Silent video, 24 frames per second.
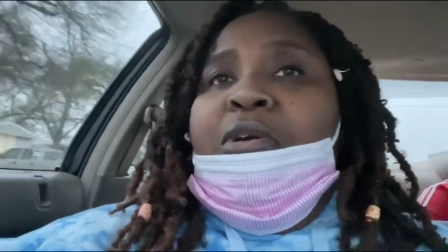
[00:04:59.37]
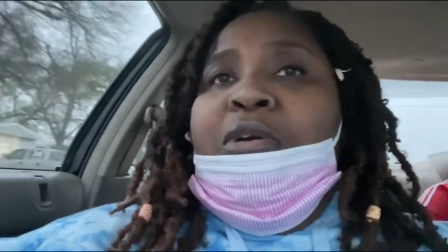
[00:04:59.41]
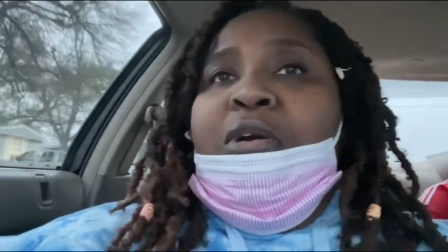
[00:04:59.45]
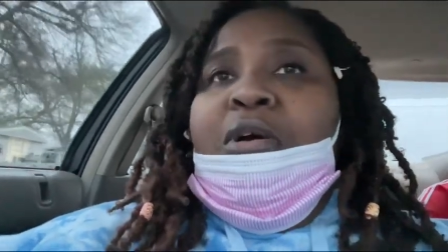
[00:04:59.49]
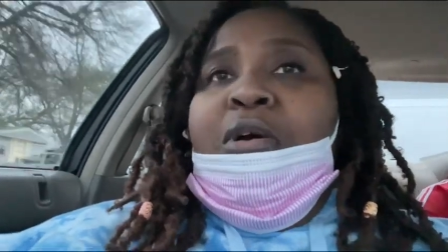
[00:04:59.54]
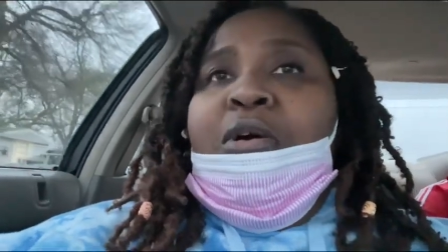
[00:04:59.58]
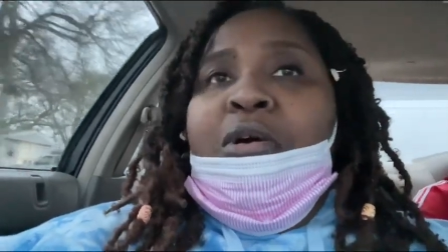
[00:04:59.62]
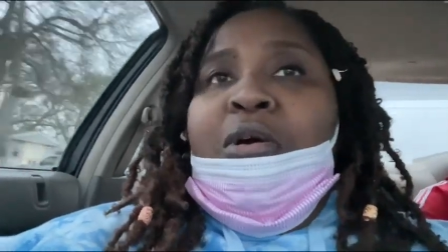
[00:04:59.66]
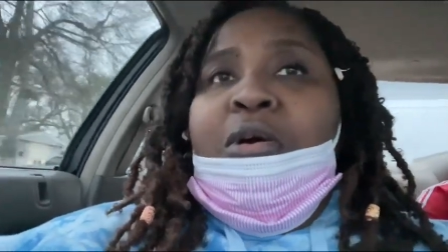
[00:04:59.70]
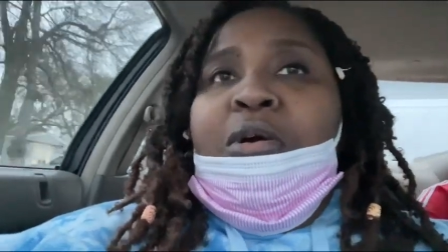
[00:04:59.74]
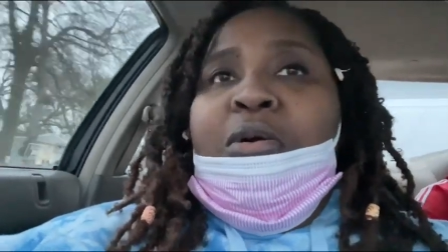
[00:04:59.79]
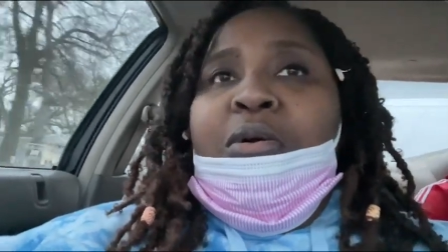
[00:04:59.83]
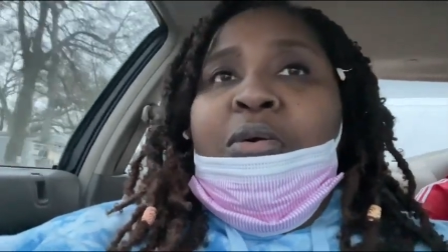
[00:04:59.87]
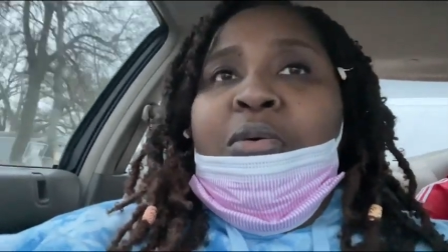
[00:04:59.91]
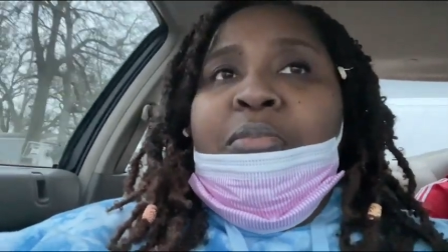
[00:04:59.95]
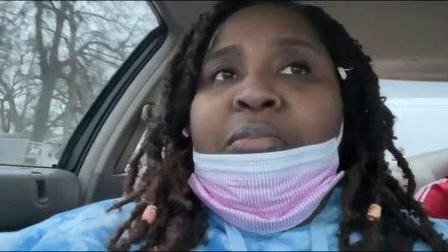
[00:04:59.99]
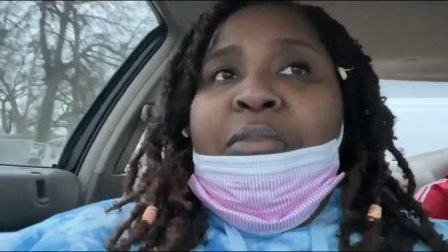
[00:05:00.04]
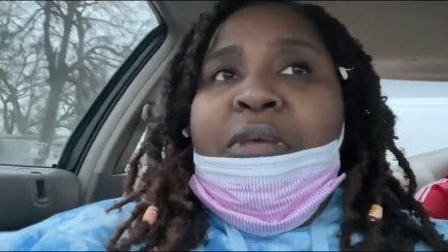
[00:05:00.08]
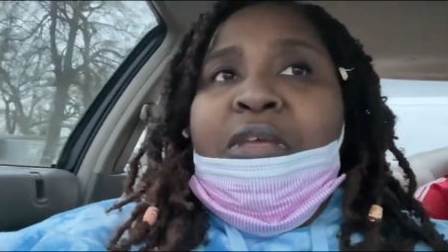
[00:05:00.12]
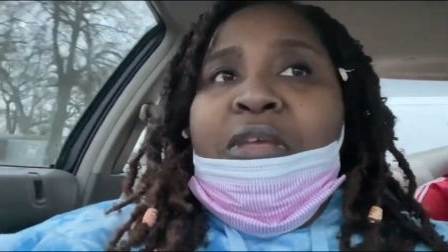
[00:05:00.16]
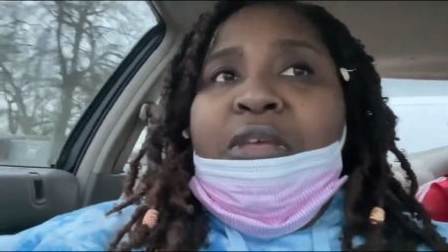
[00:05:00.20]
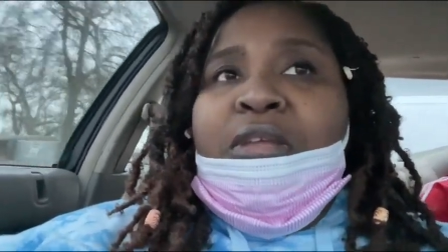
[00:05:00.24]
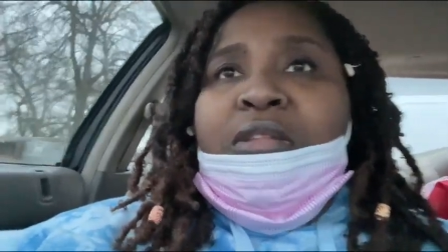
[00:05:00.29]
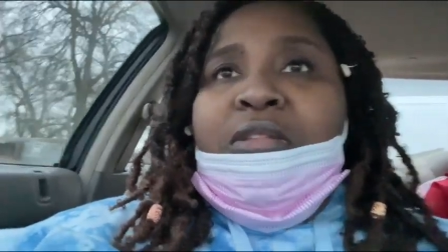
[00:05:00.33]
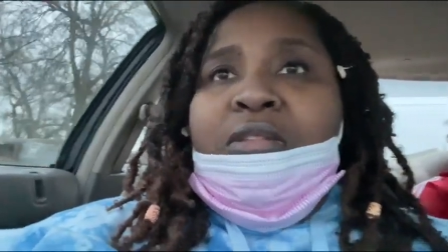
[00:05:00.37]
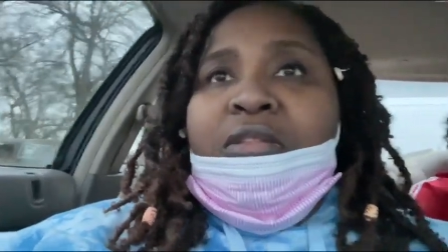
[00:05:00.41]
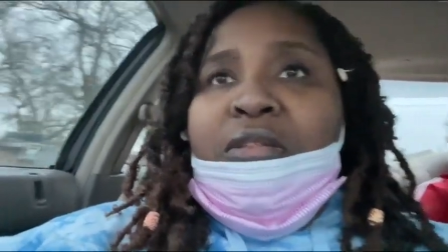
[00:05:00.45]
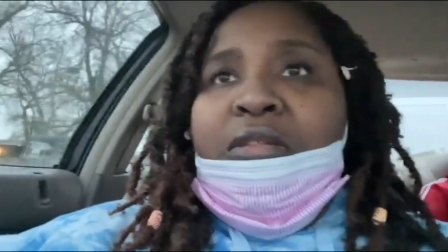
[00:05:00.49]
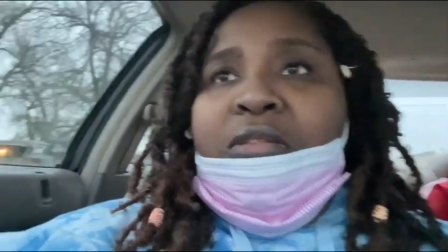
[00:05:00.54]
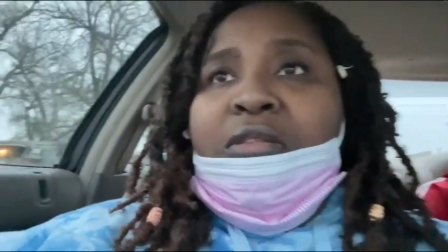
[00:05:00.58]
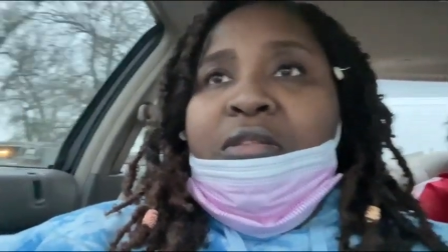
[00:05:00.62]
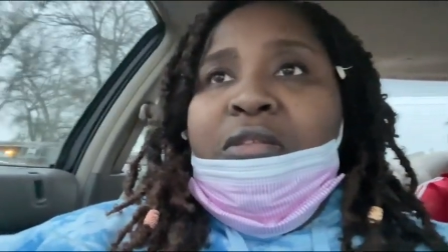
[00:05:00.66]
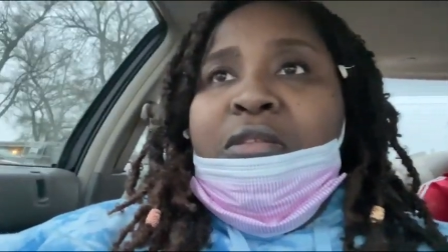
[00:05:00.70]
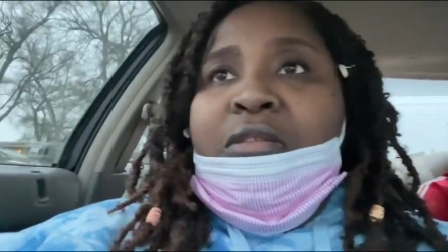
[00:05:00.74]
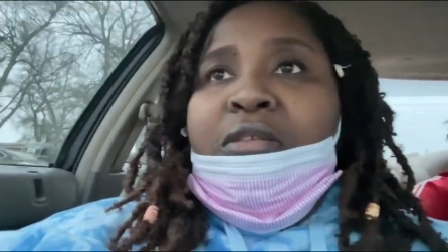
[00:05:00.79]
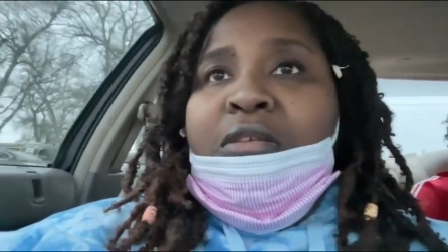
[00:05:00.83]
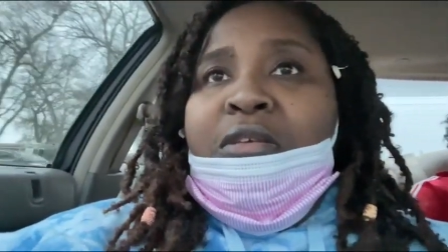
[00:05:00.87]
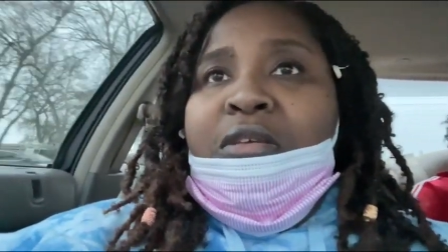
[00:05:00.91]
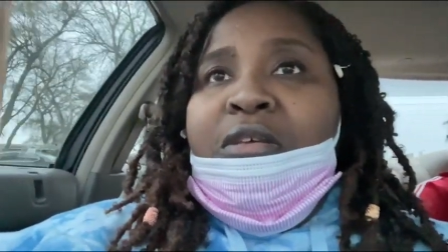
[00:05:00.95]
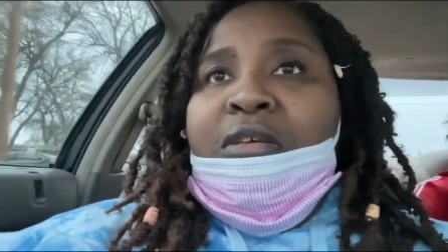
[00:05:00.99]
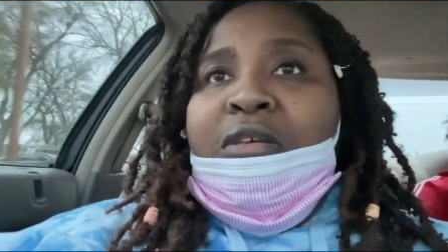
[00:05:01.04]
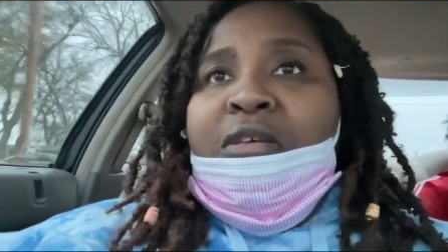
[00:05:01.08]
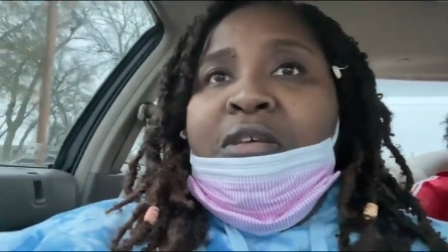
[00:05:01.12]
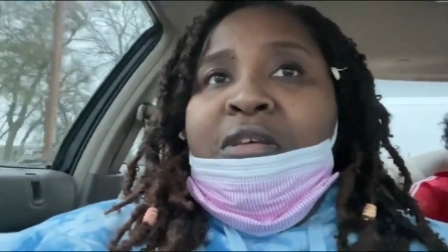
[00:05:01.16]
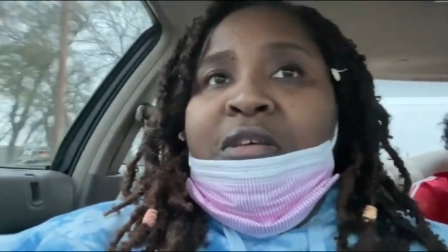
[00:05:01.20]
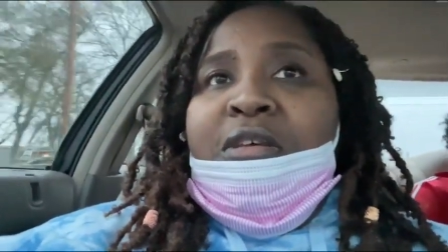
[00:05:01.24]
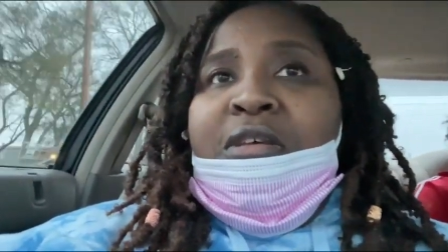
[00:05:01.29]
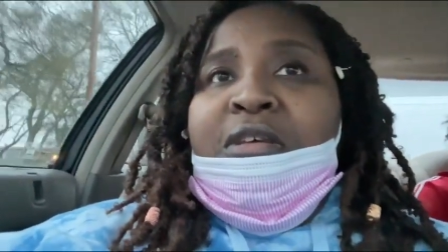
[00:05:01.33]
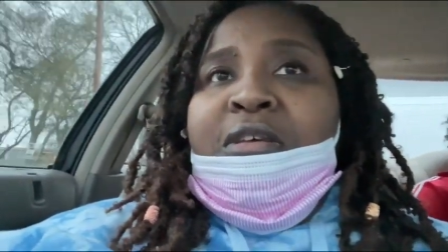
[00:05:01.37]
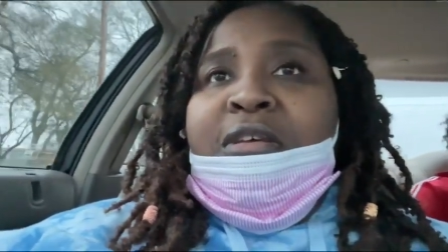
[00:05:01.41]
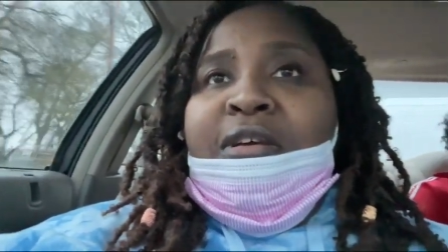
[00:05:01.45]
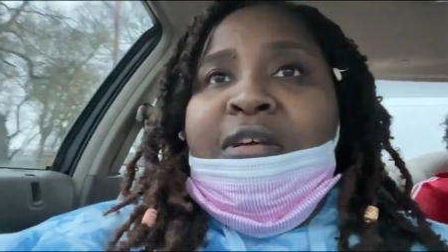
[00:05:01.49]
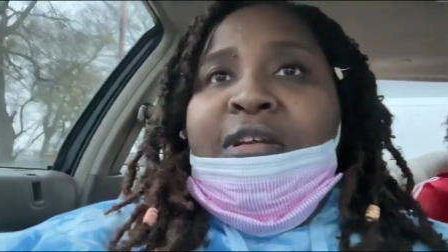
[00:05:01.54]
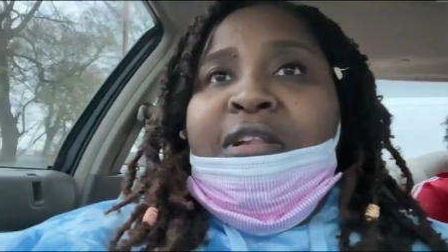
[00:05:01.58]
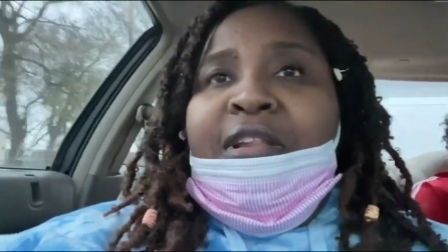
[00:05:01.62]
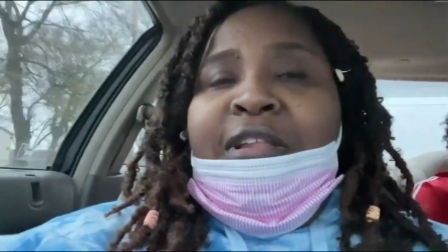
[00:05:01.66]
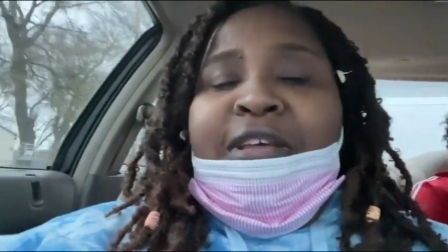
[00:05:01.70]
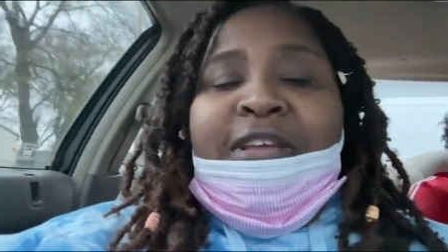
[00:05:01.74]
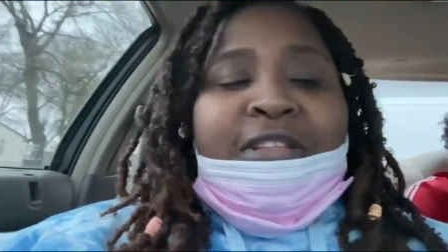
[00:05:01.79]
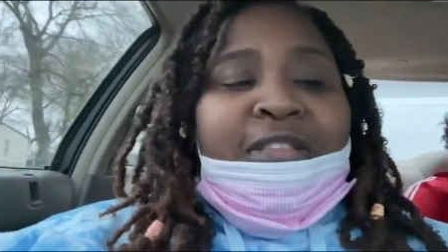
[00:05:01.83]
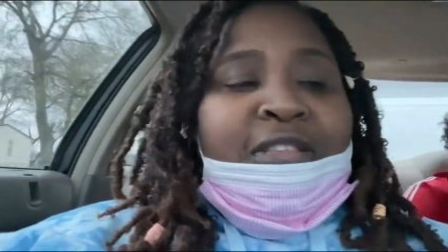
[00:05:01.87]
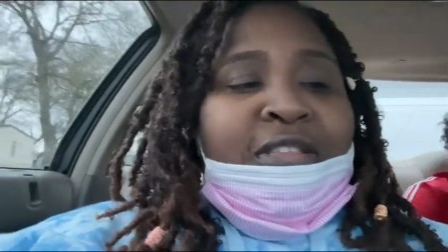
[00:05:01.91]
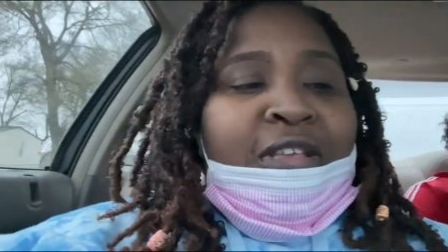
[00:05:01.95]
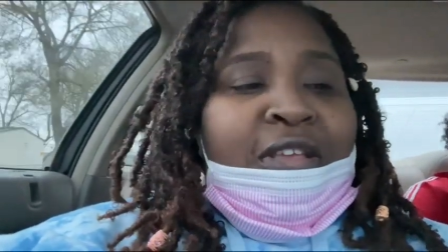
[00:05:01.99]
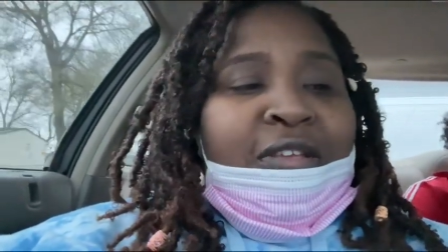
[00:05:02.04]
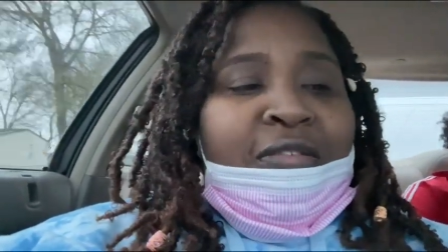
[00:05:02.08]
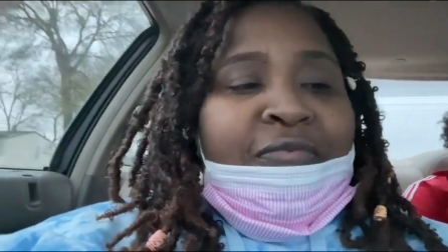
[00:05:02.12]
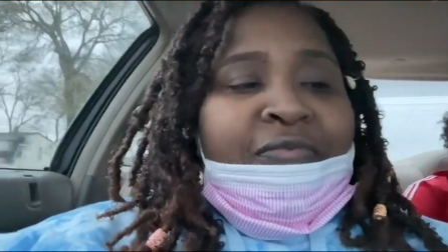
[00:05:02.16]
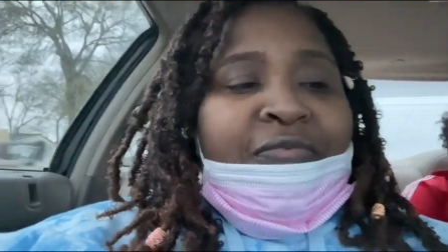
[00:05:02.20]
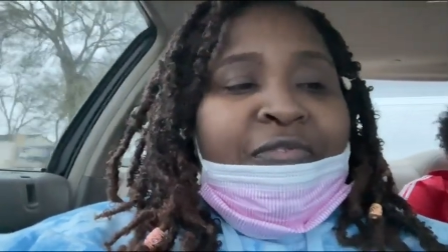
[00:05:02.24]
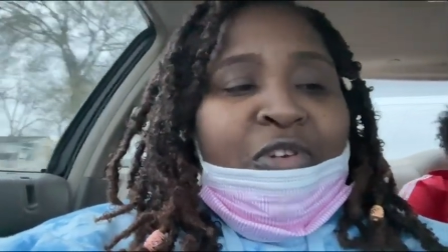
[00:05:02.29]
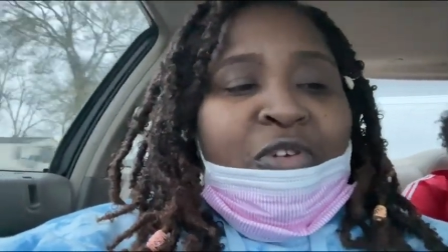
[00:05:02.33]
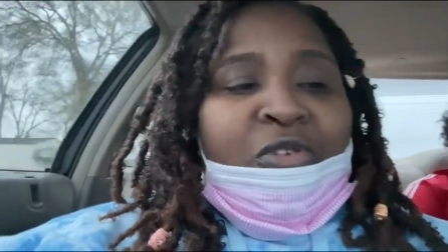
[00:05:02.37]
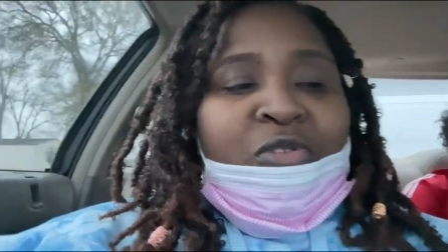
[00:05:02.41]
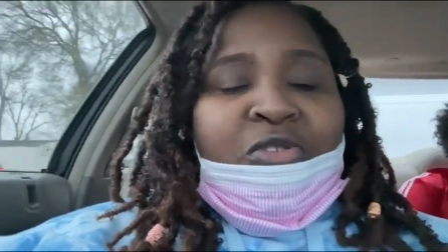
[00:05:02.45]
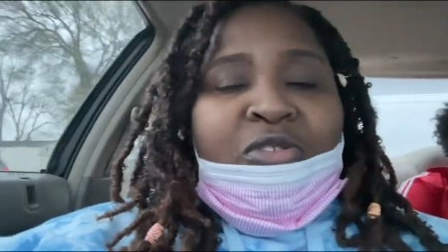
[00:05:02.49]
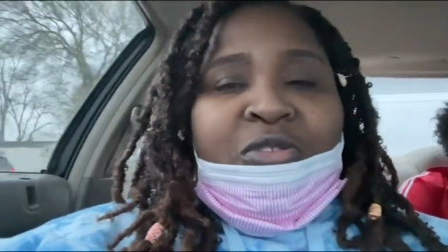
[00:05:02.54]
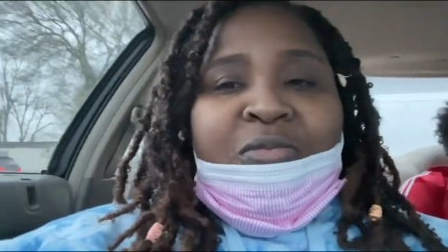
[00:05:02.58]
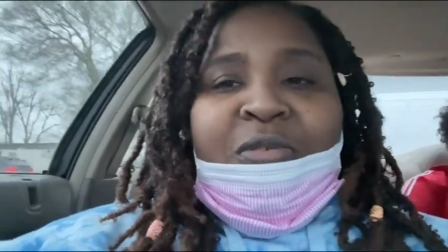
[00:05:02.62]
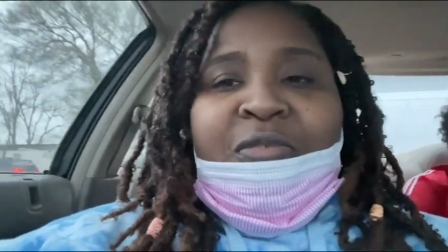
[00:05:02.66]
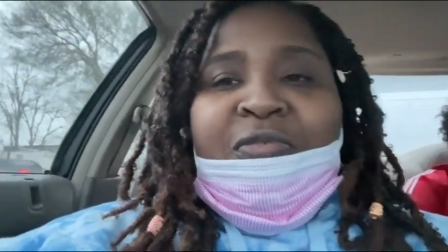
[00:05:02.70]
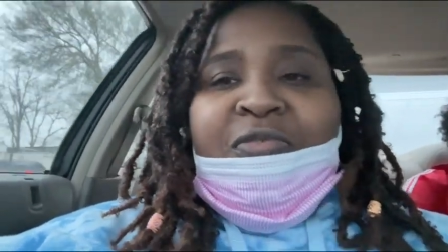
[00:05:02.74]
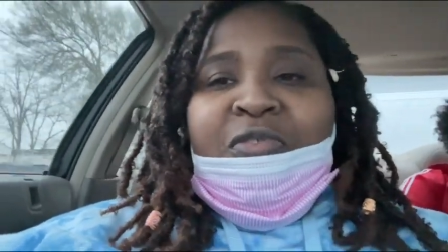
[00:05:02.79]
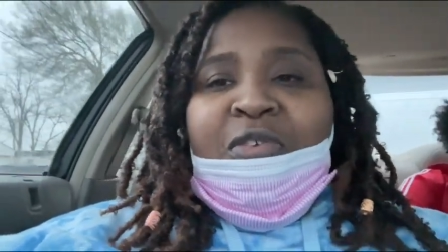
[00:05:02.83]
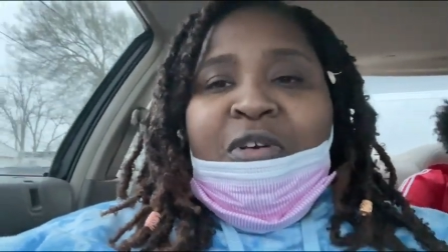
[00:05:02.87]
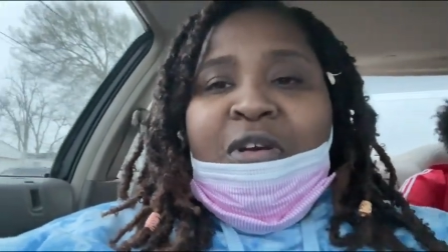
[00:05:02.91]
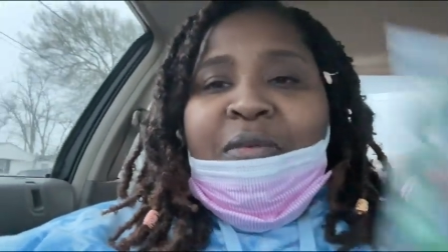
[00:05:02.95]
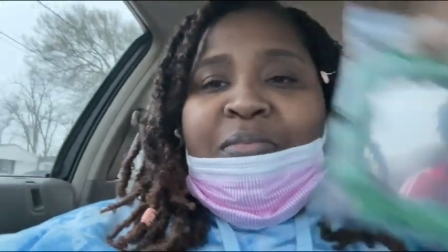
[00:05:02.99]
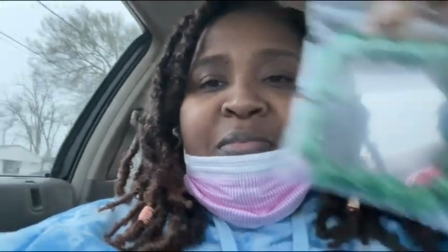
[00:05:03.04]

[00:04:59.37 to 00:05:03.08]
to go home and cleanse it first before I